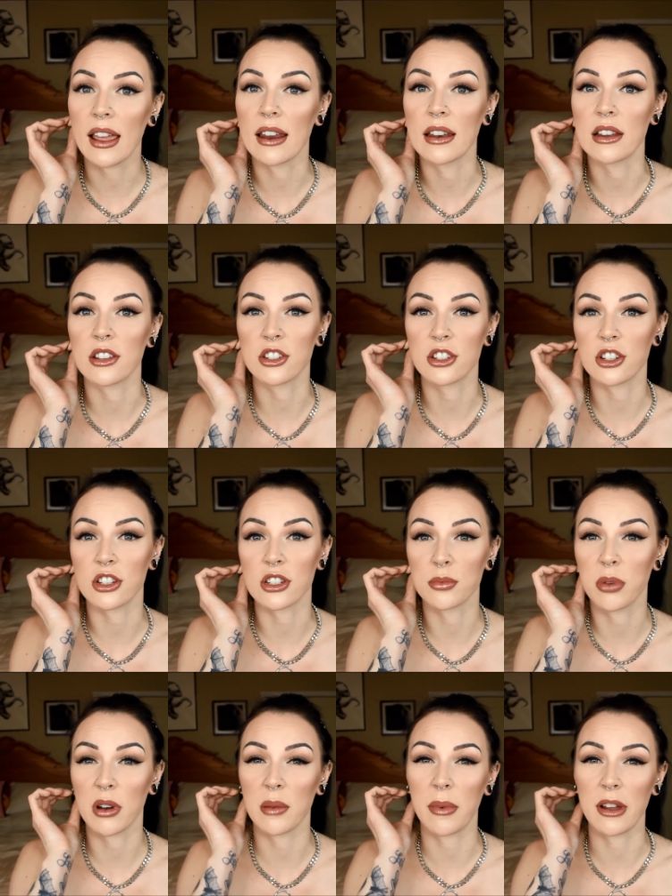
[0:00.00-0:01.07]
and it's
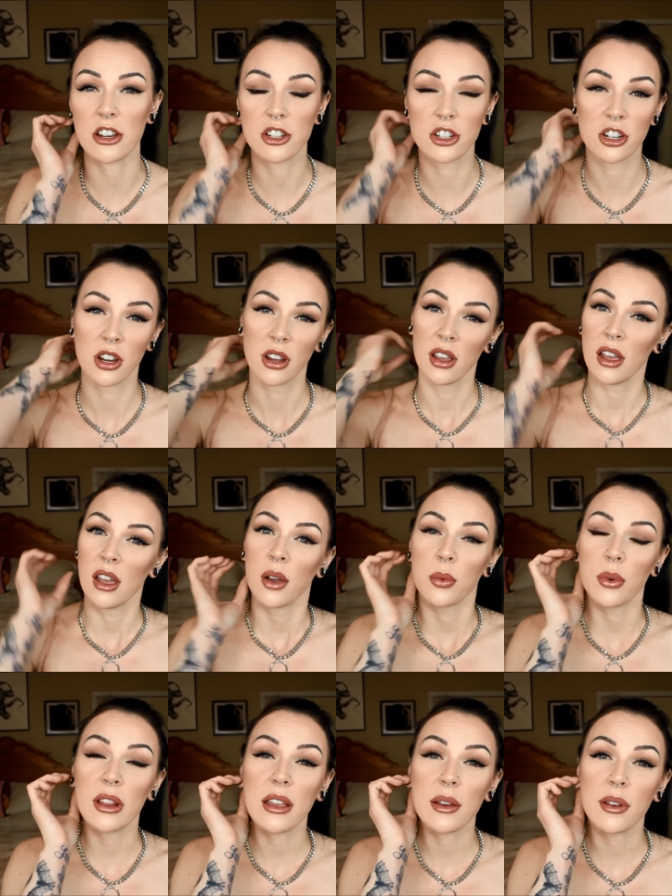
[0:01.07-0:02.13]
just pretty much
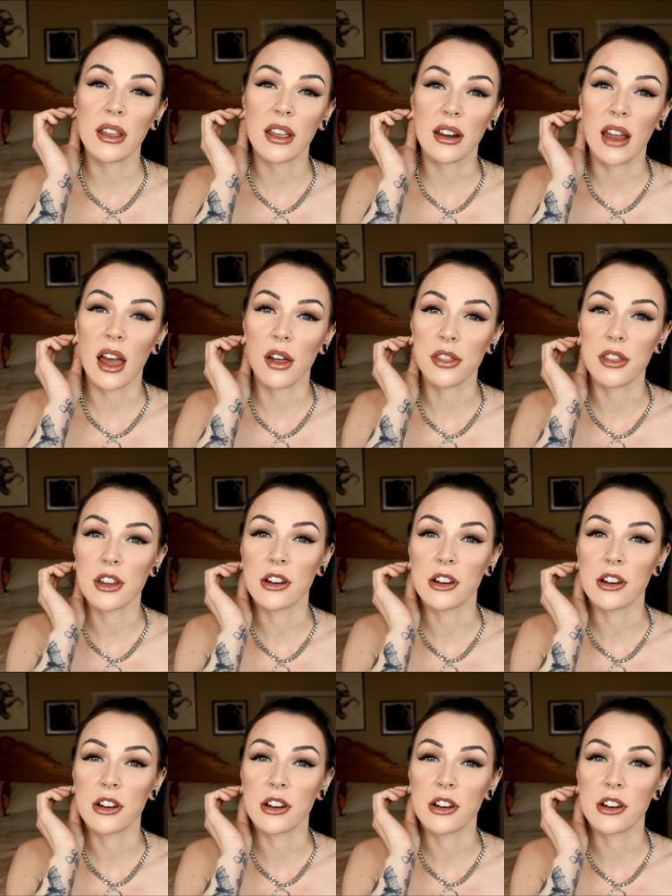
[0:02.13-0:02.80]
really, really unhealthy.